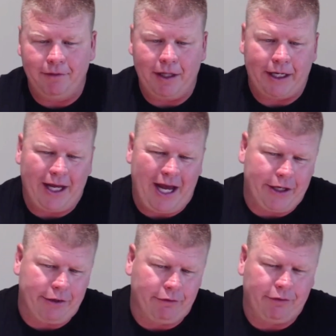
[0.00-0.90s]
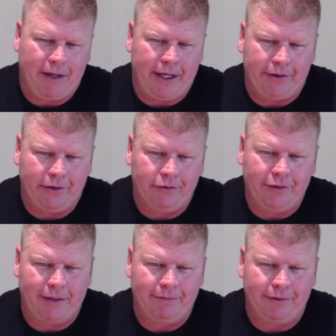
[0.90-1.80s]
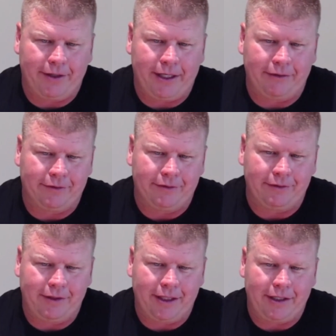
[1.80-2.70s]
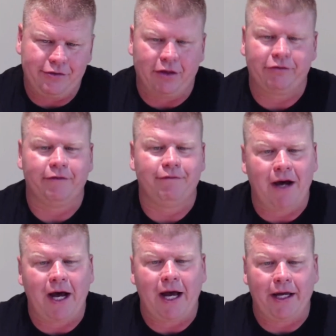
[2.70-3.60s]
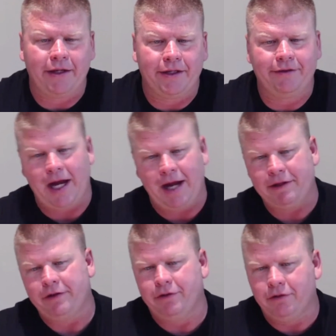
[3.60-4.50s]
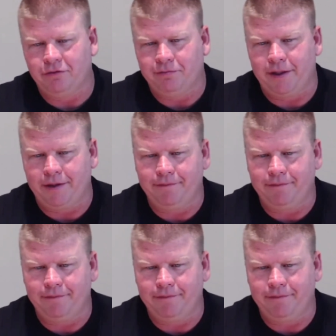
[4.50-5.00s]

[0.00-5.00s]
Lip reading: Like, how do you respond to those types of things and justify the time that you do spend?